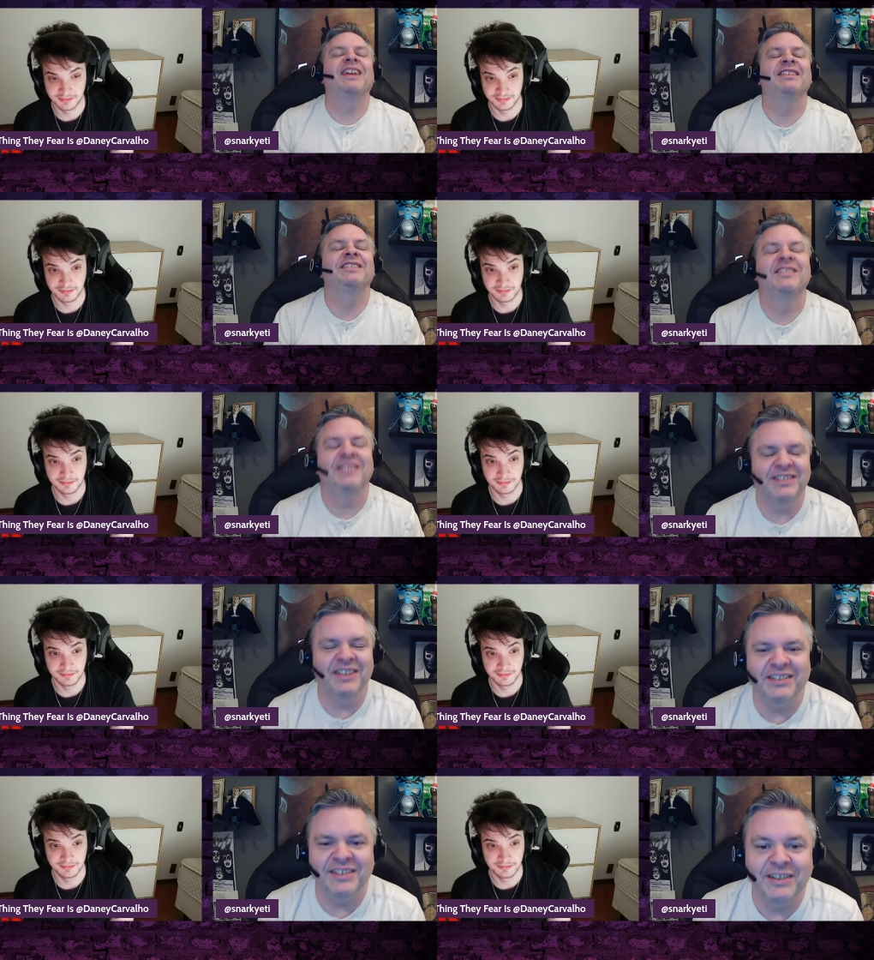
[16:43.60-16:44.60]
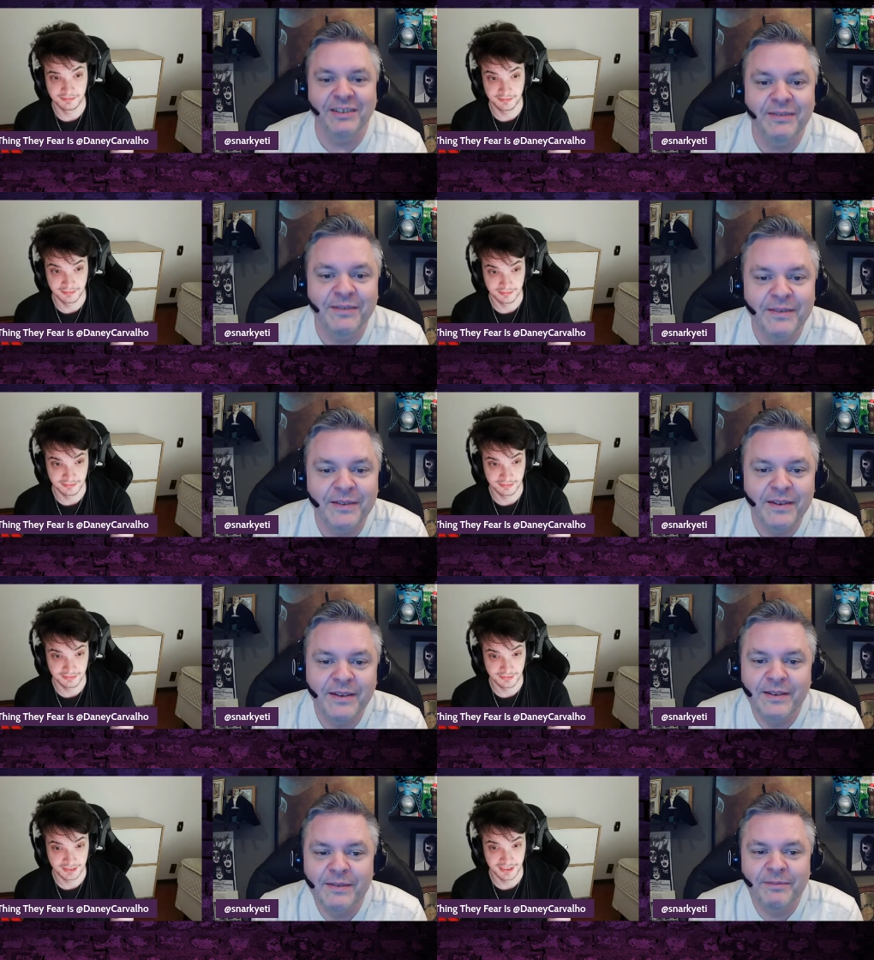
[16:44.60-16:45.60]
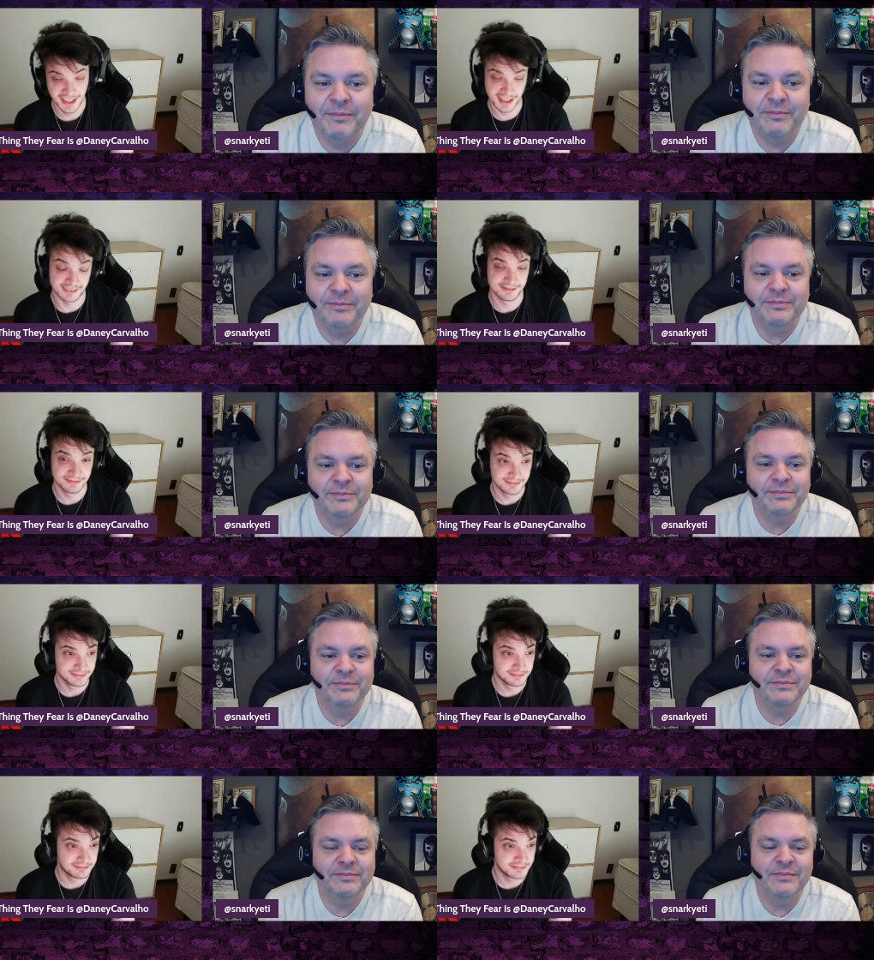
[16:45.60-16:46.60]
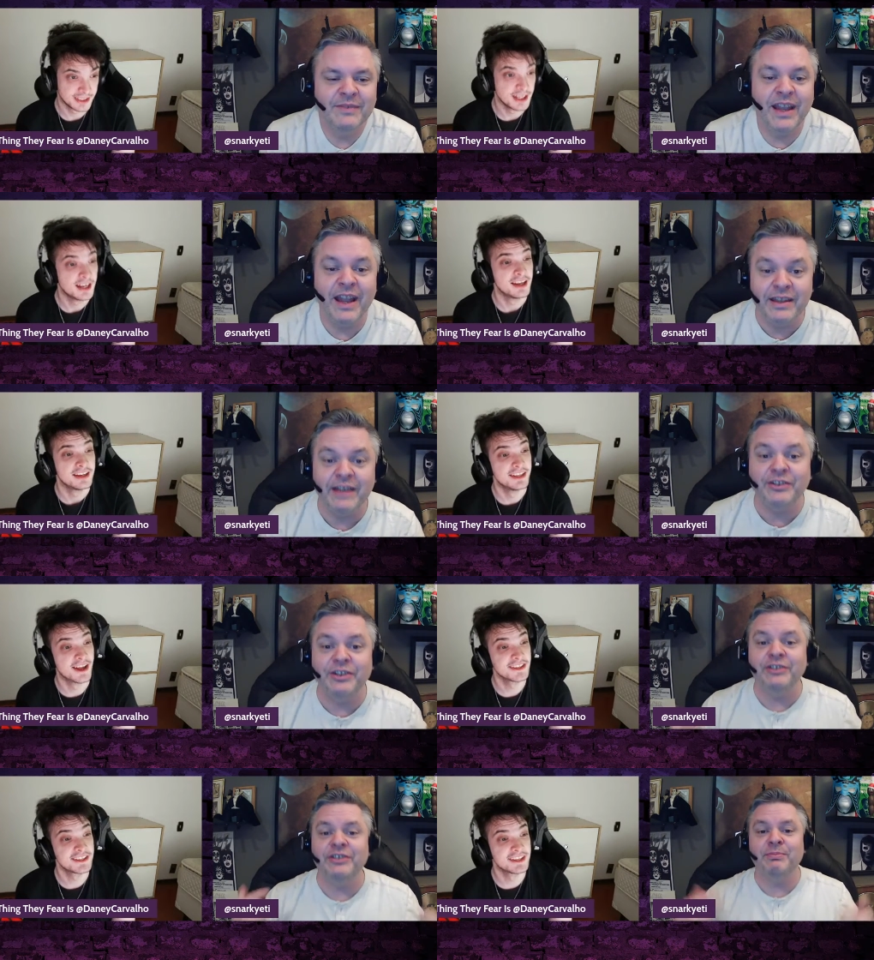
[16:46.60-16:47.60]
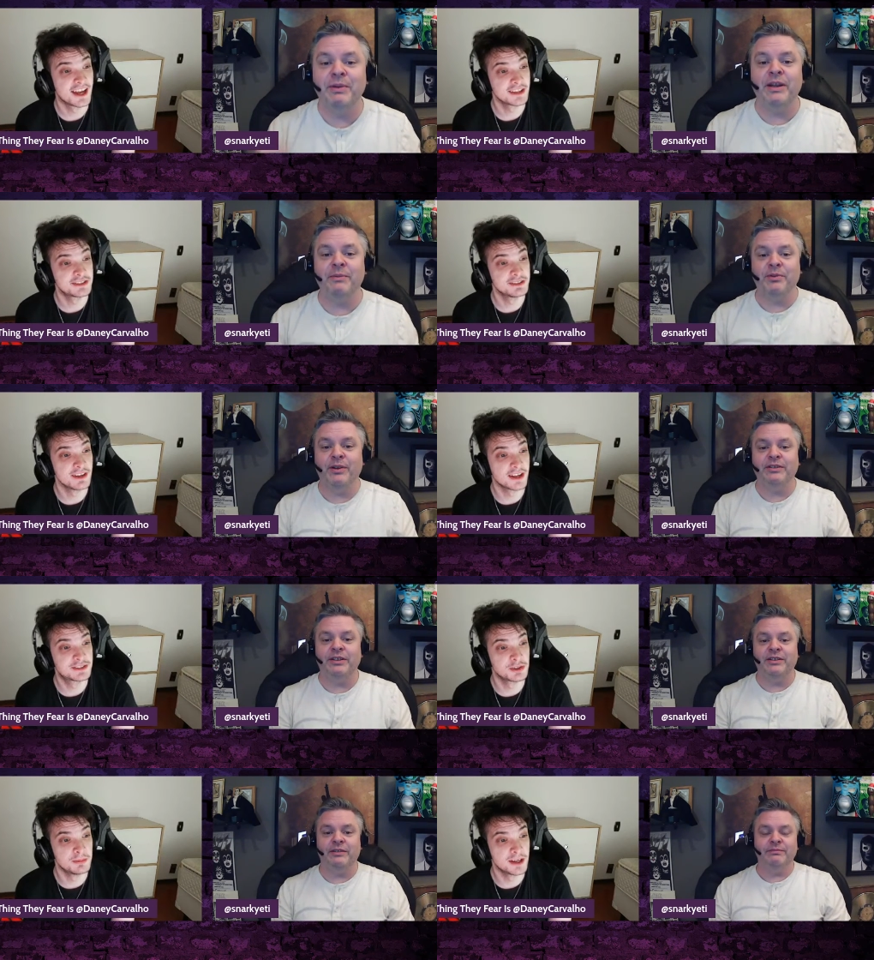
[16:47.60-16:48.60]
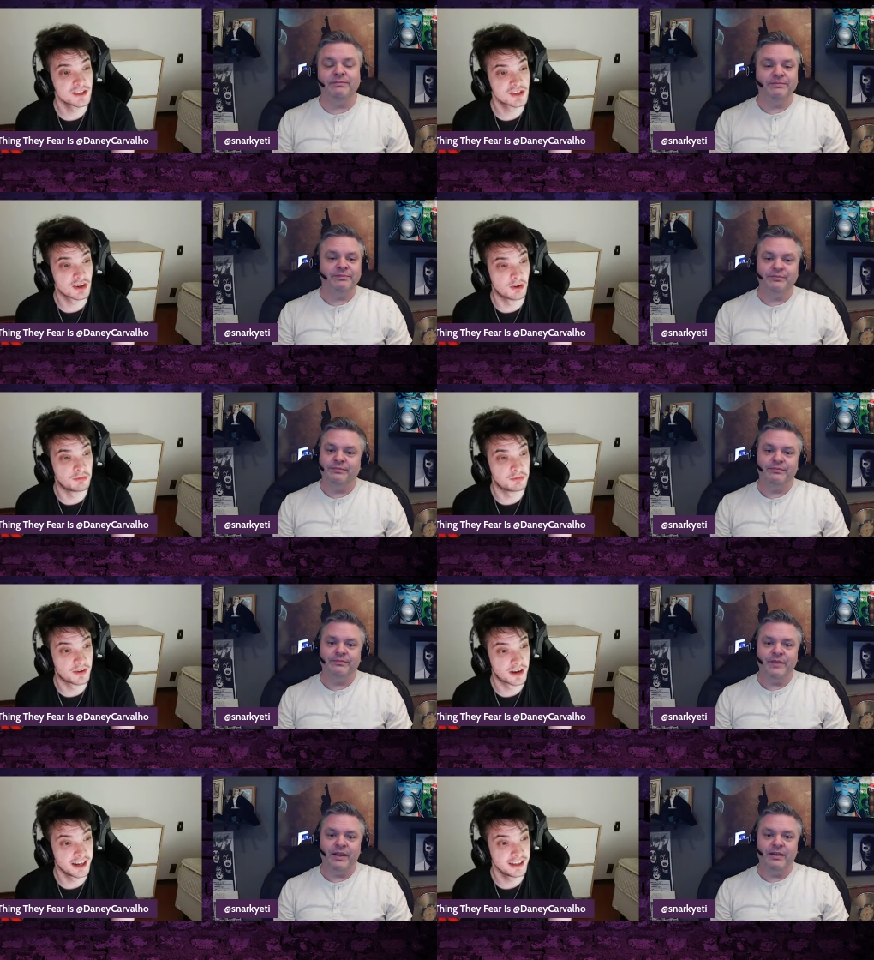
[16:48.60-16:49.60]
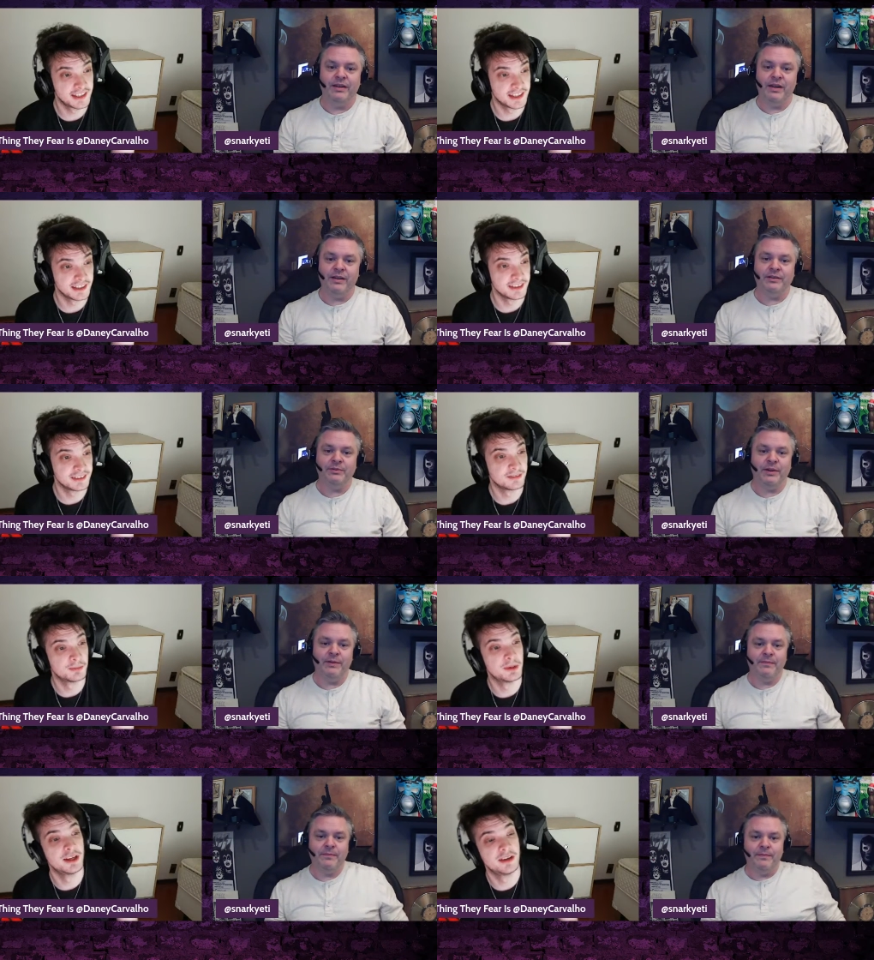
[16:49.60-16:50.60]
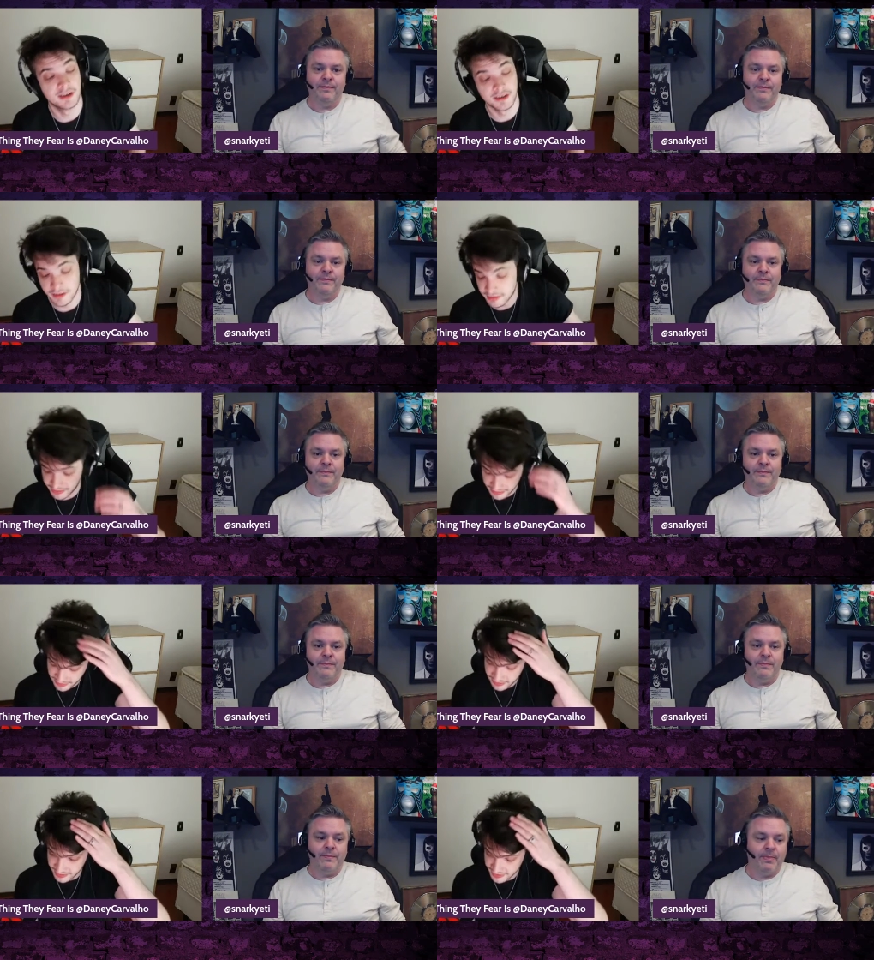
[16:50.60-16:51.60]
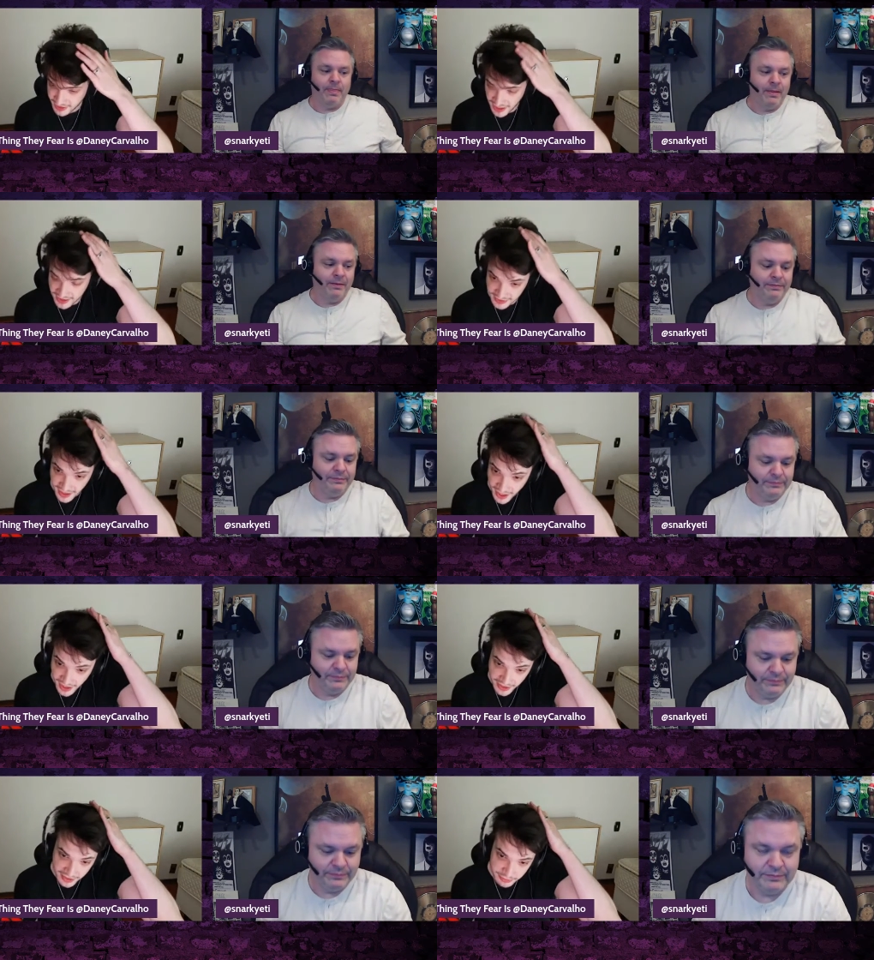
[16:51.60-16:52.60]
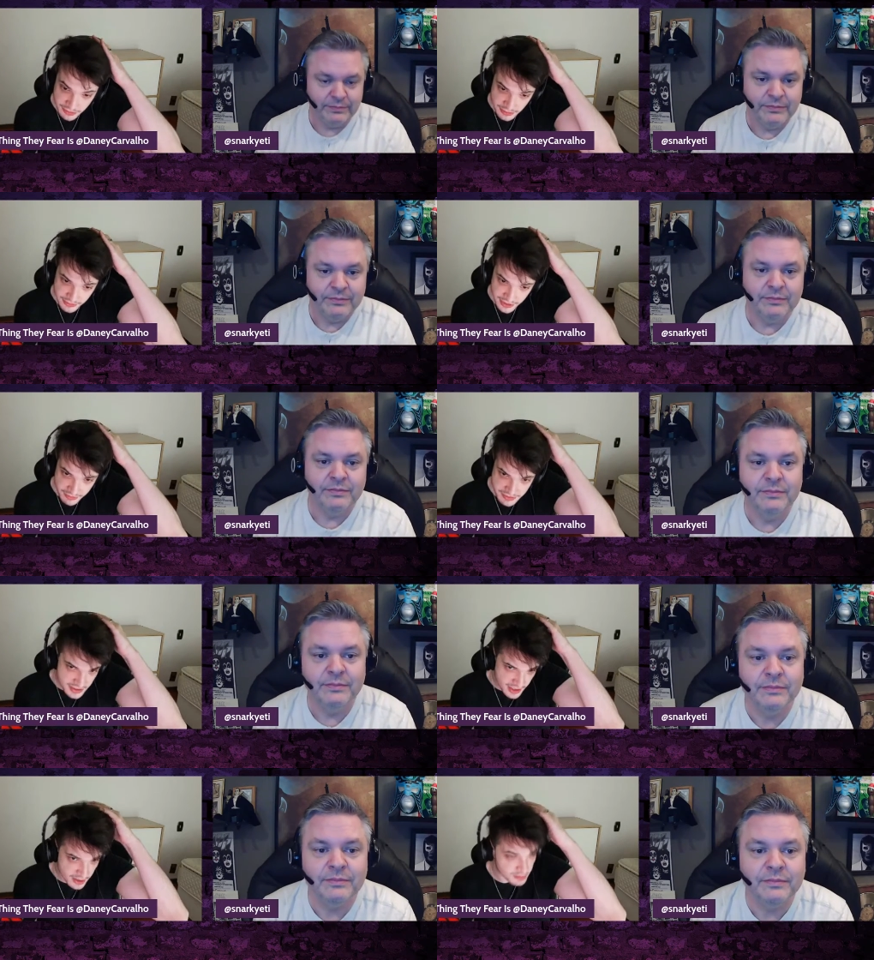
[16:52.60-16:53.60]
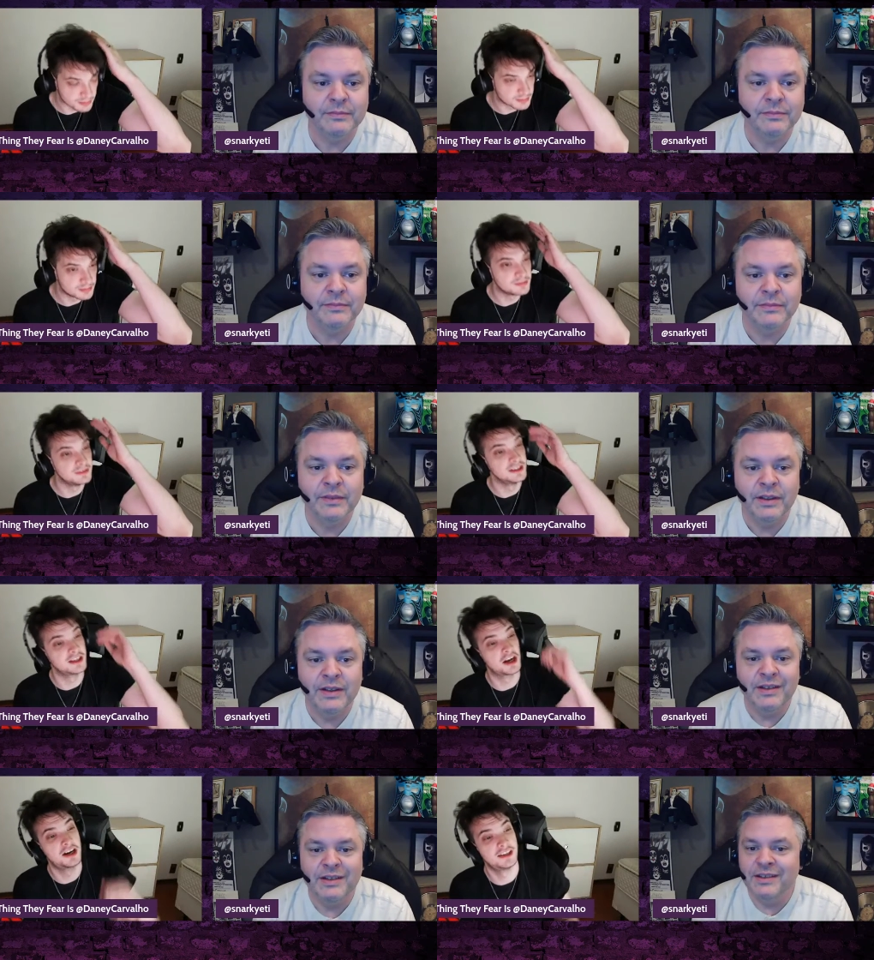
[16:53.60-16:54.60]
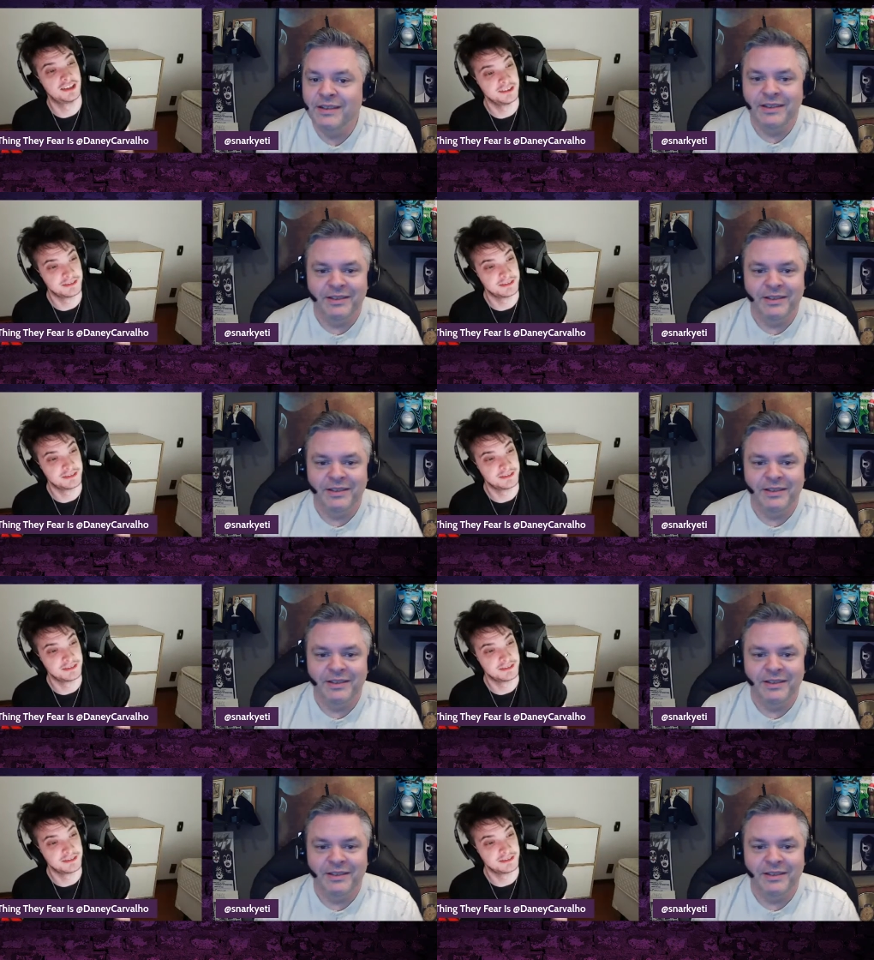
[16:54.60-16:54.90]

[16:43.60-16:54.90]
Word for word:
Speaker 1: slash disgusted. Yeah. And then not, she uses not, my name not twice. so much
Speaker 2: on Friday with that guy from the FCL, Nick Harley.